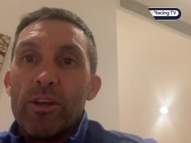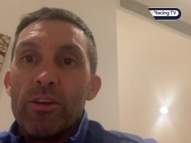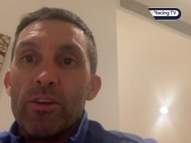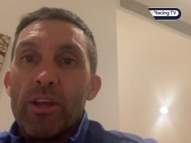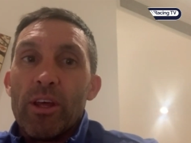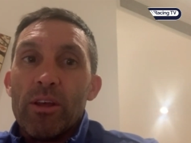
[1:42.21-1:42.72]

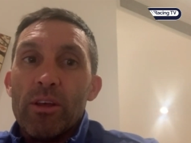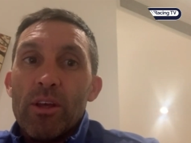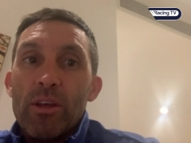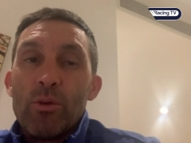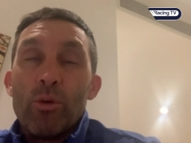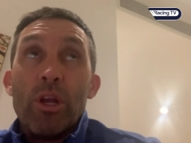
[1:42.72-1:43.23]
and
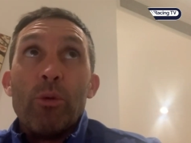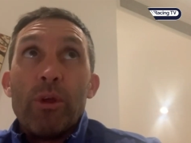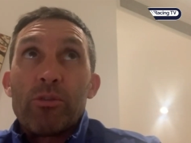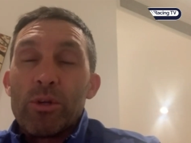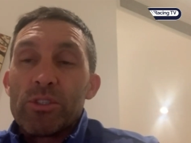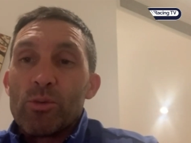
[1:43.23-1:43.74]
uh, a
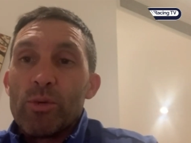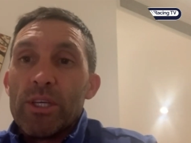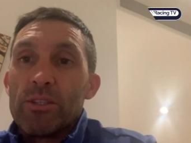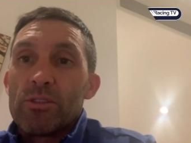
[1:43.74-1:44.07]
race once a week,